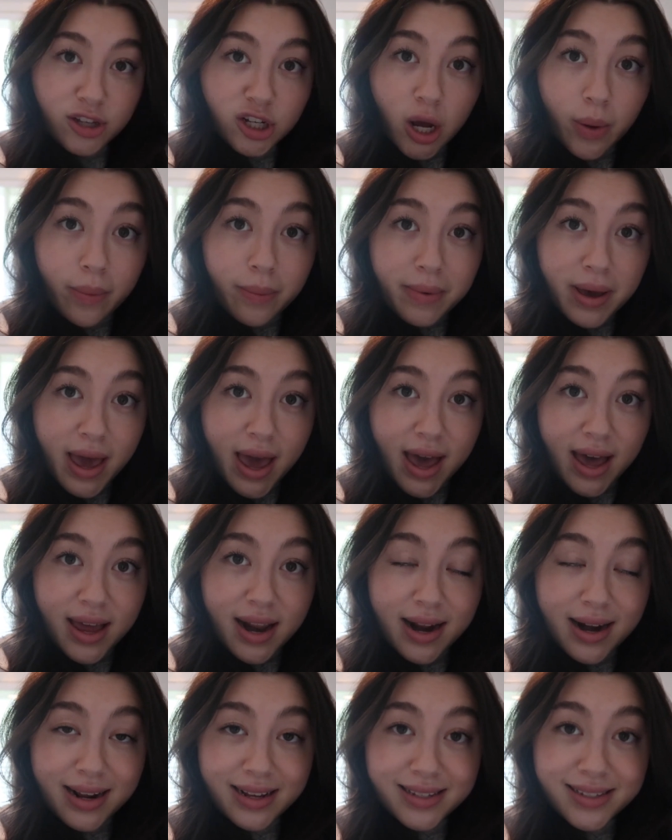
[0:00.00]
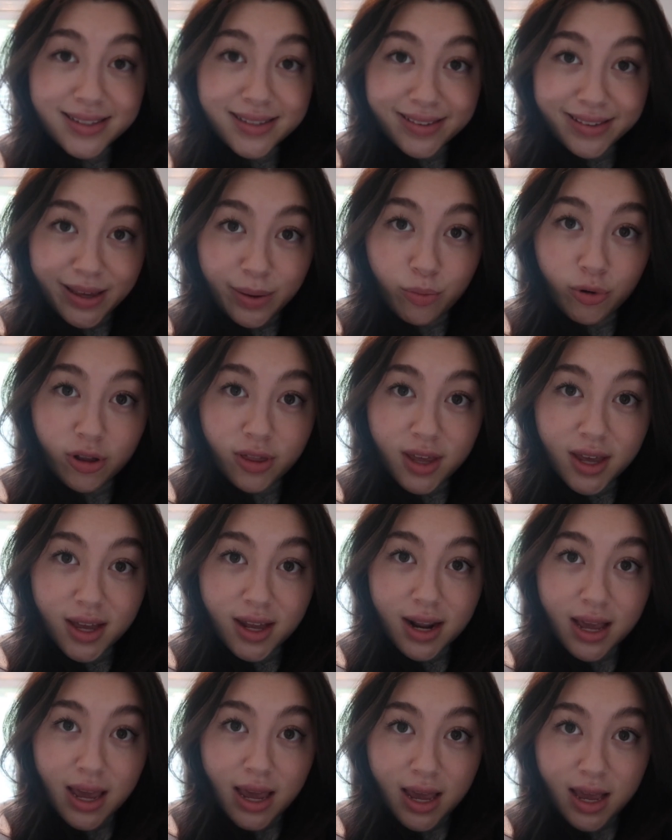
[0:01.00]
the top of my head and I sleep with
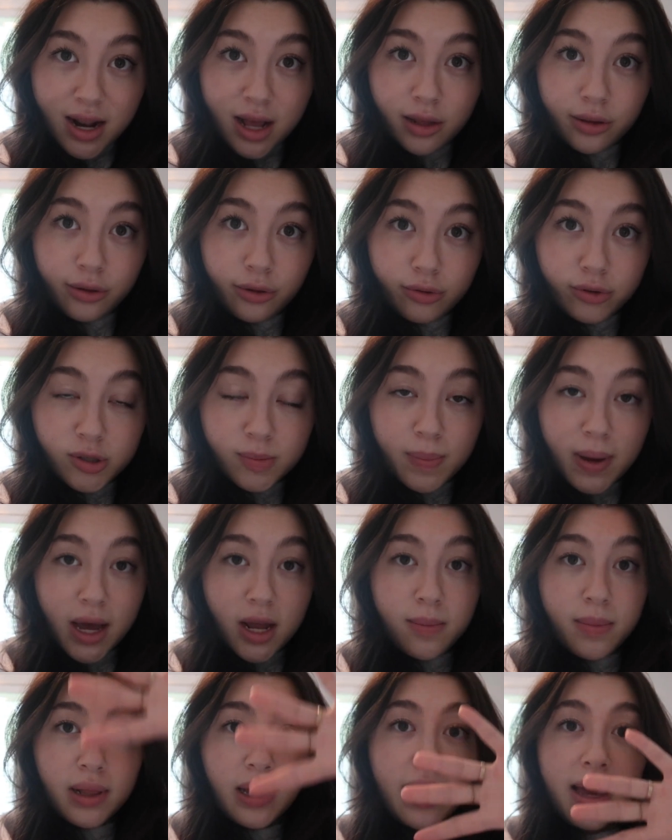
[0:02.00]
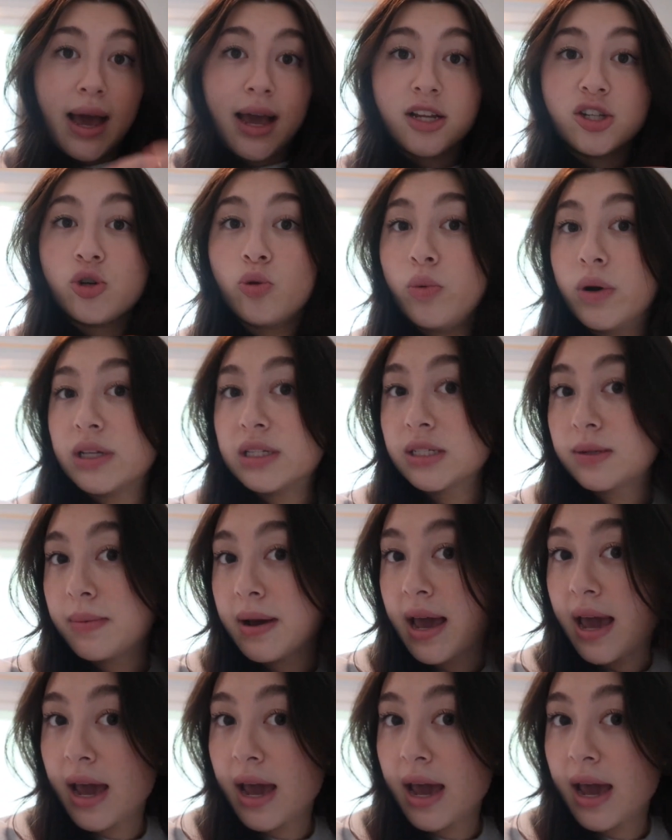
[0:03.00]
it in a loose bun, but like I twist my